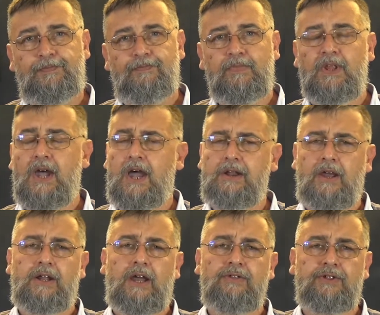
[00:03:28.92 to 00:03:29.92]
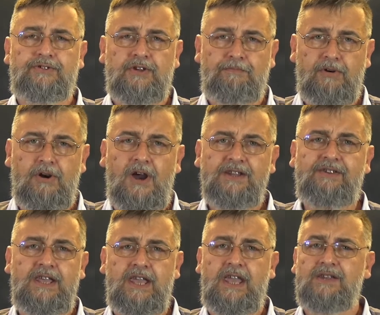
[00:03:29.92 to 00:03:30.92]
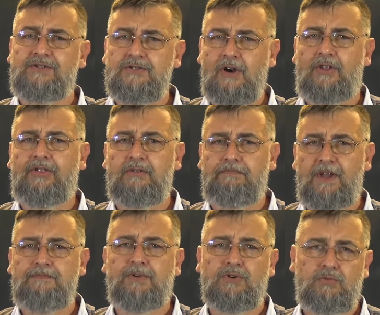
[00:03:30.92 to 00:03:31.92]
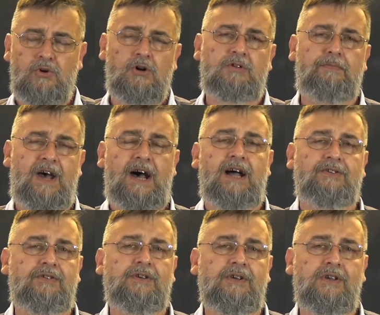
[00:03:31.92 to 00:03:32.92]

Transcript: No. The surprise here is not that people walked past.